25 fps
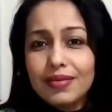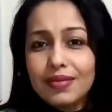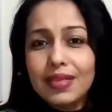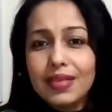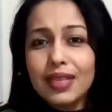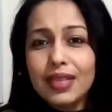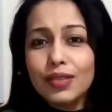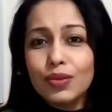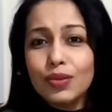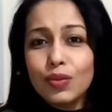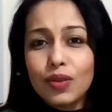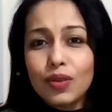
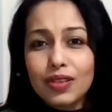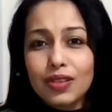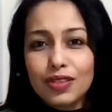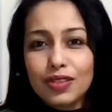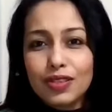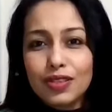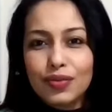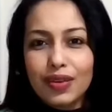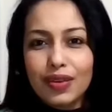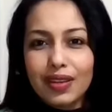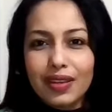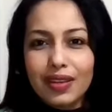they too are
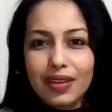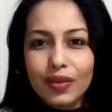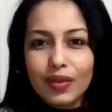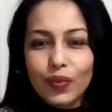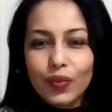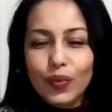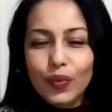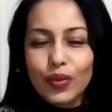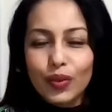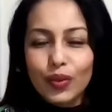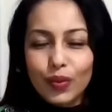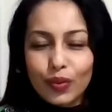
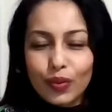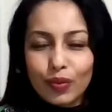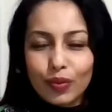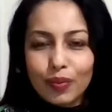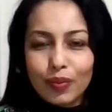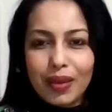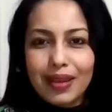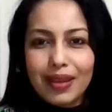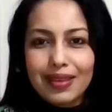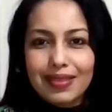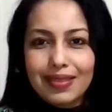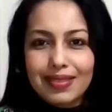struggling with their
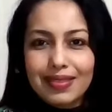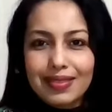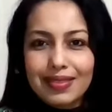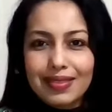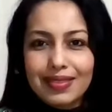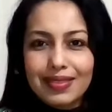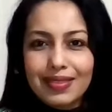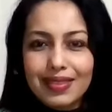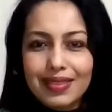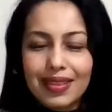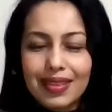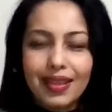own
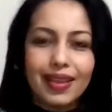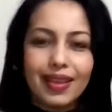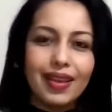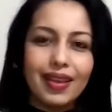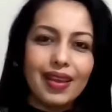battles.